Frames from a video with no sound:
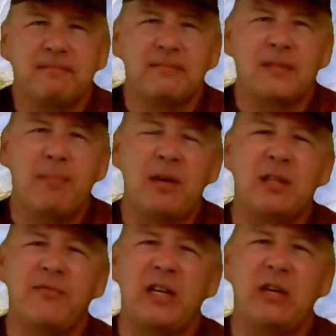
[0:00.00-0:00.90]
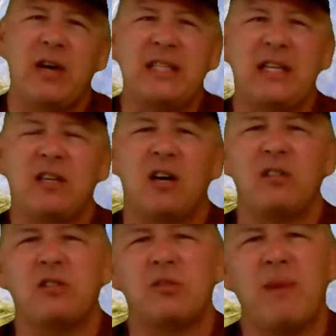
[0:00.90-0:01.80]
about the video I did
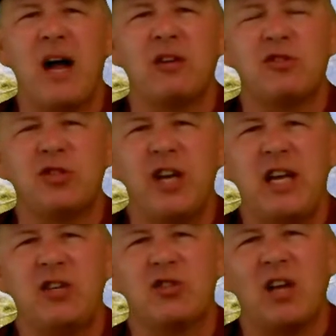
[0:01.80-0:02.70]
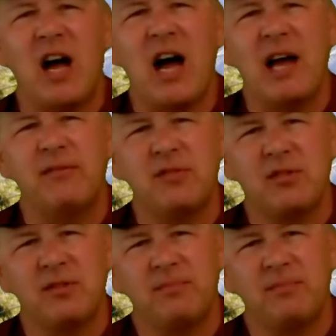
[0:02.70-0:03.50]
called Smiles Change Lives?